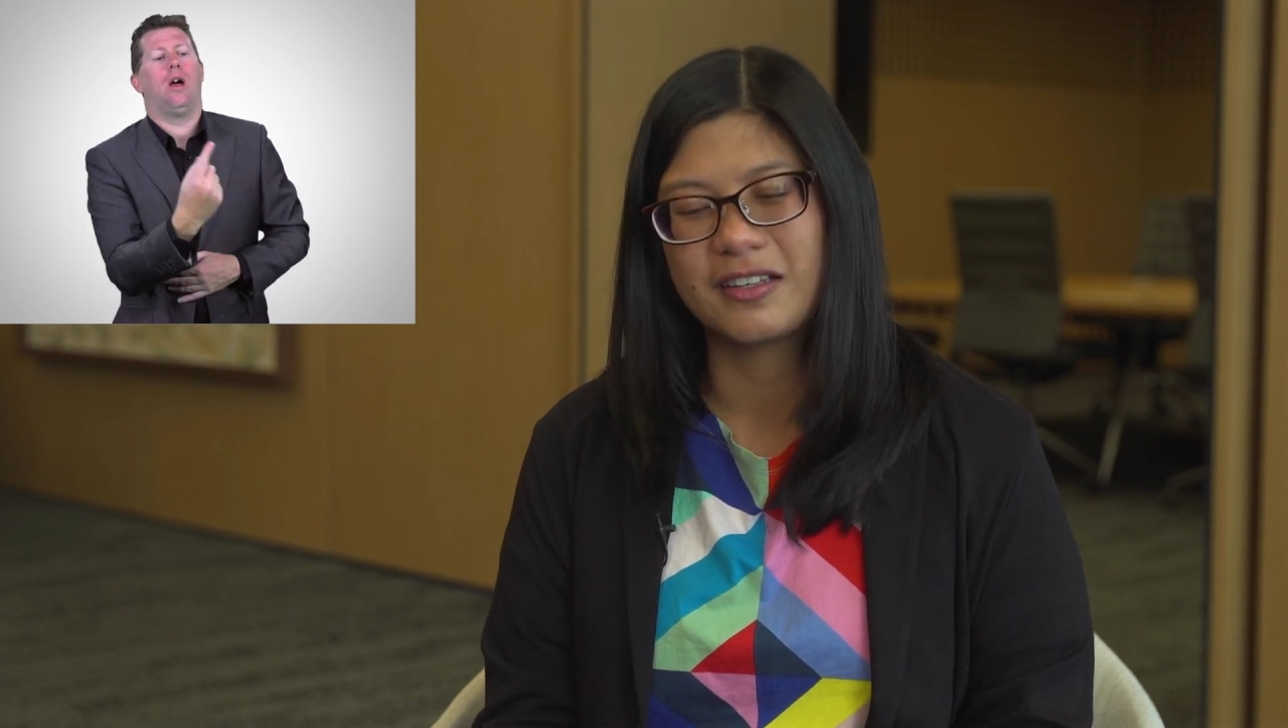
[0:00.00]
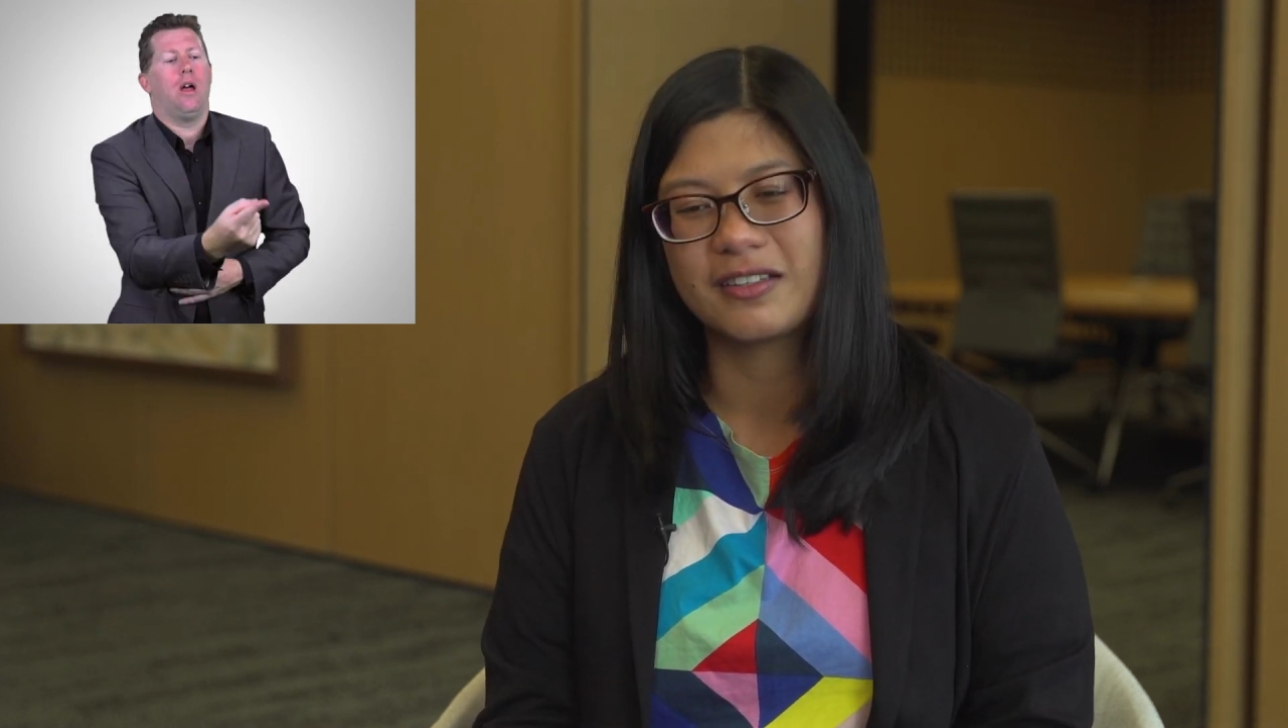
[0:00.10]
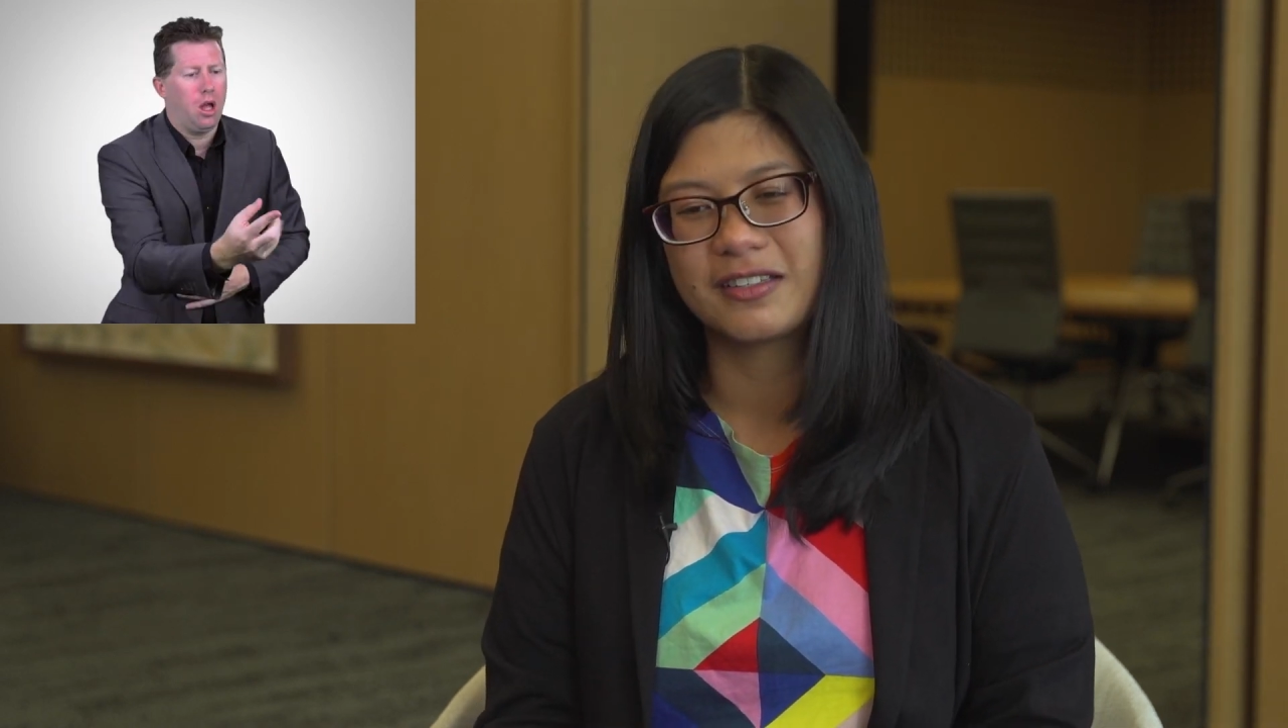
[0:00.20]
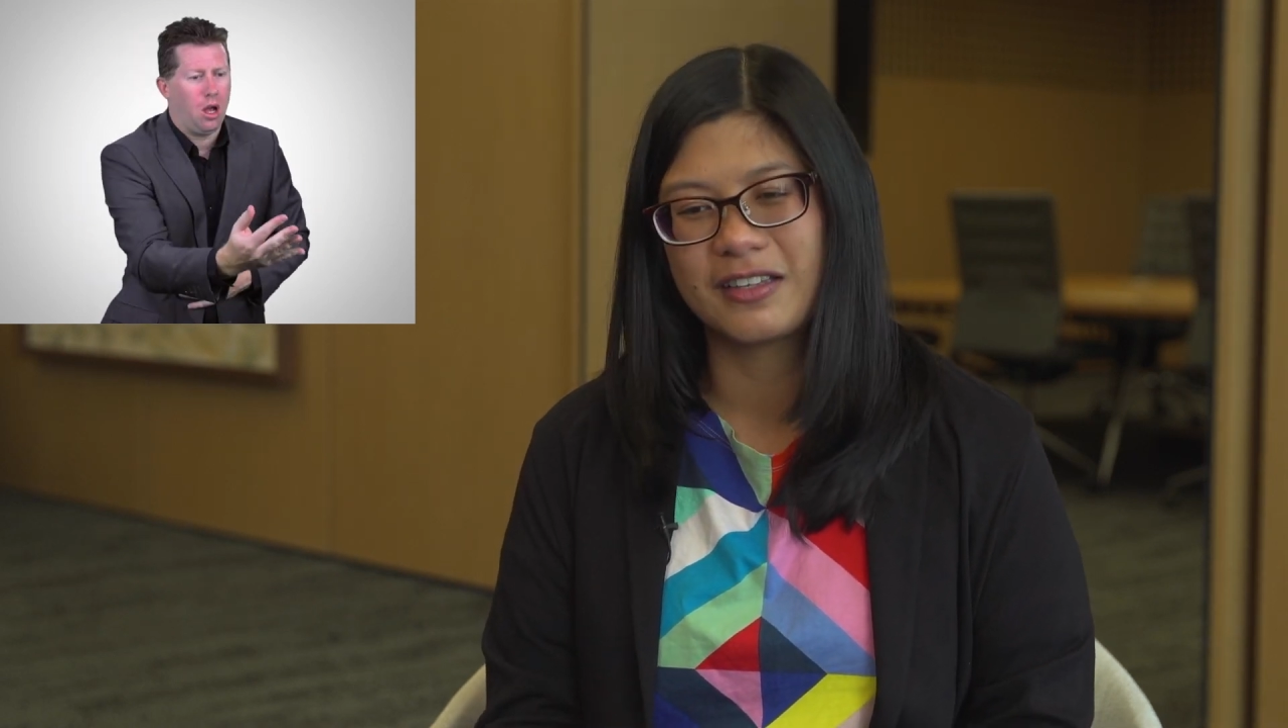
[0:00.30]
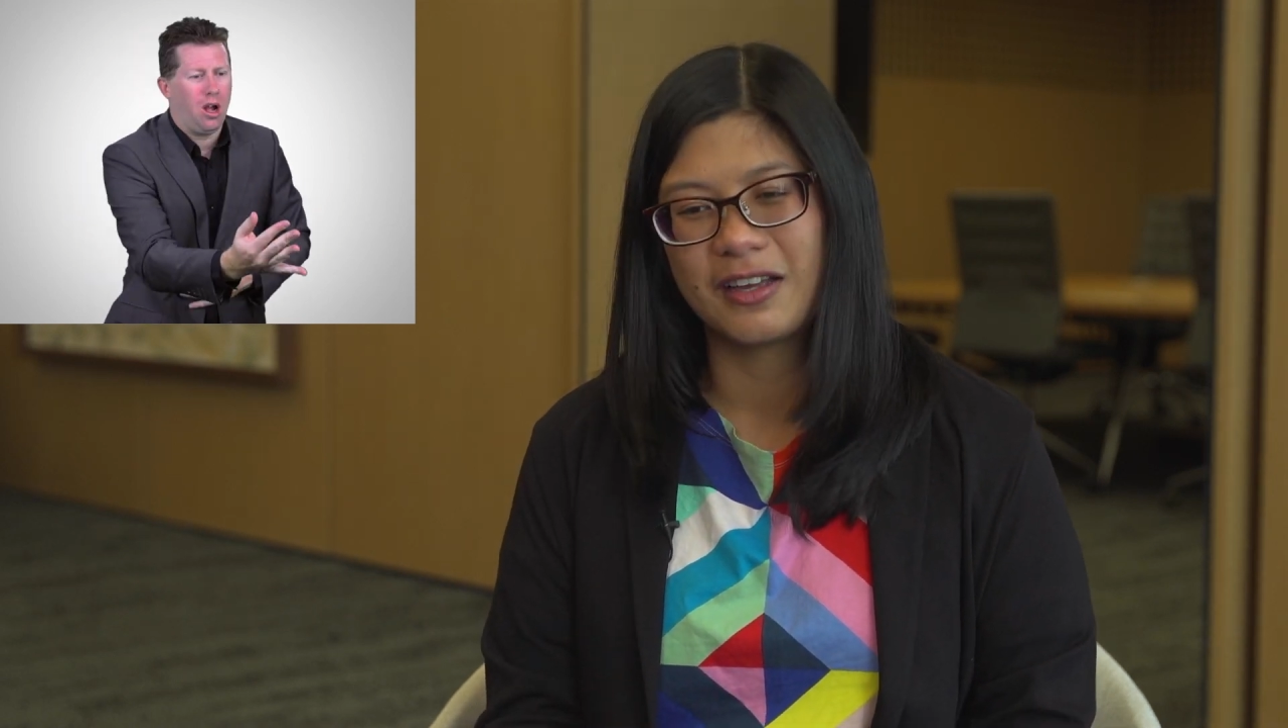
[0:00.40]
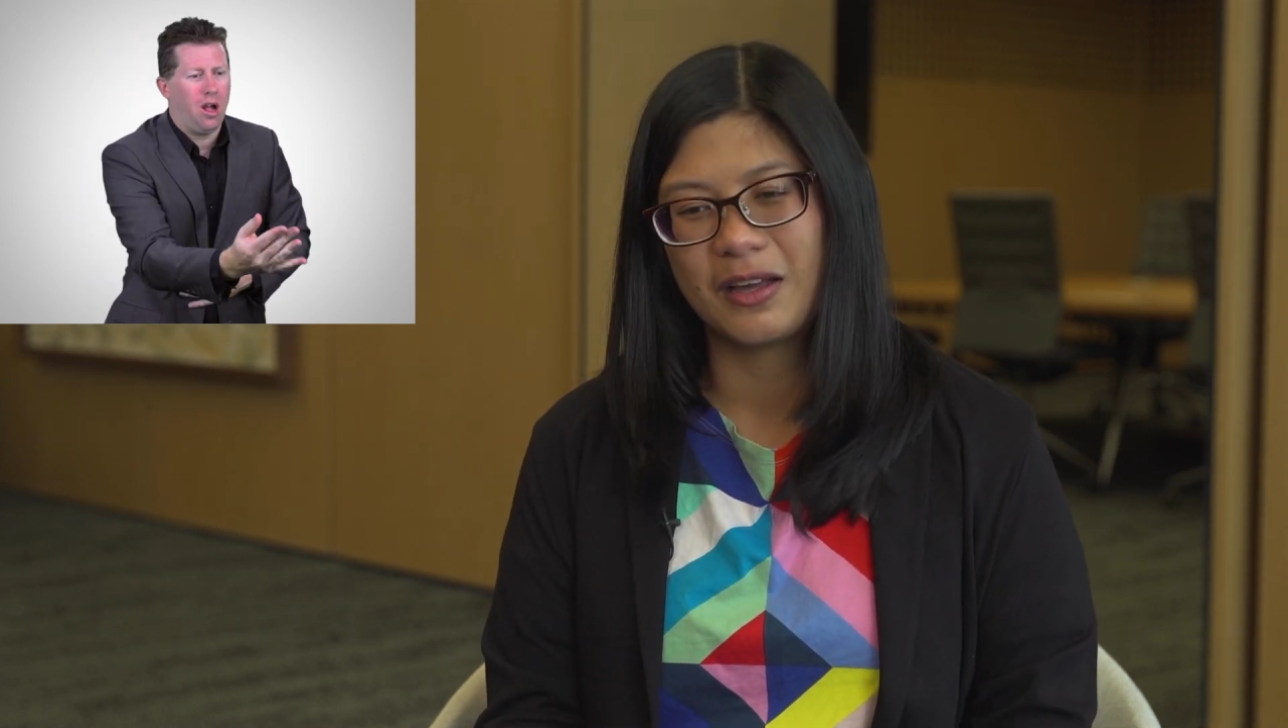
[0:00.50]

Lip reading: There's